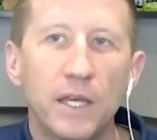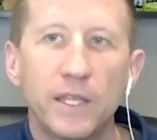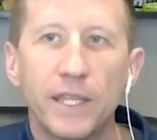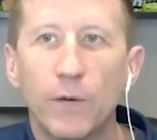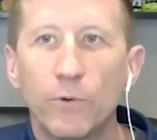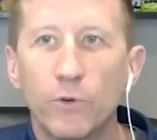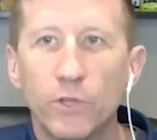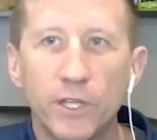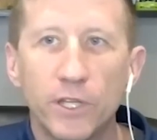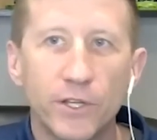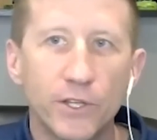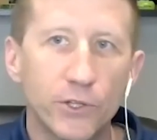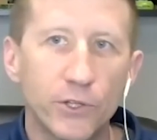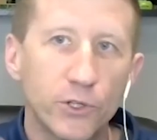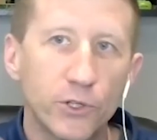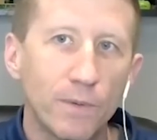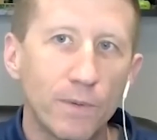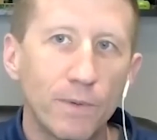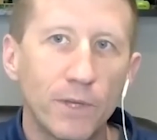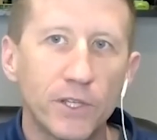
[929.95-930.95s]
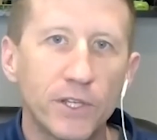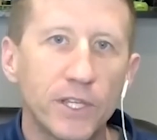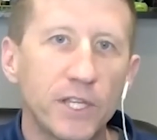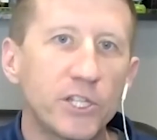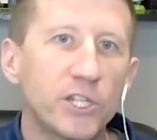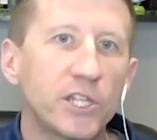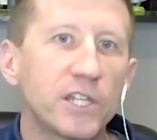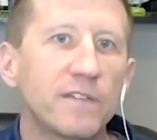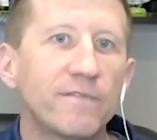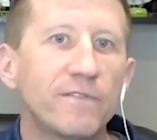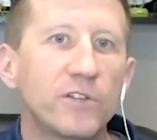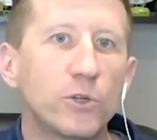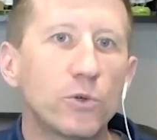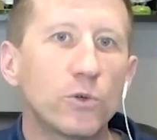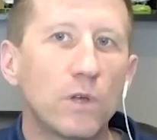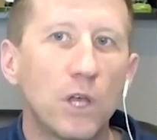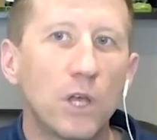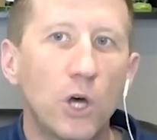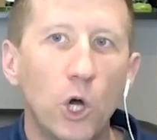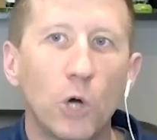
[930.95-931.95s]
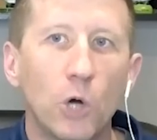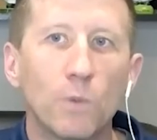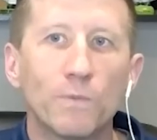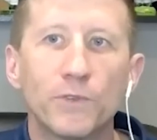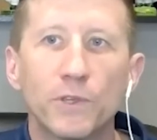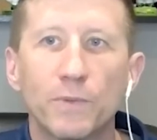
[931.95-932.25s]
that would then distribute to each individual home.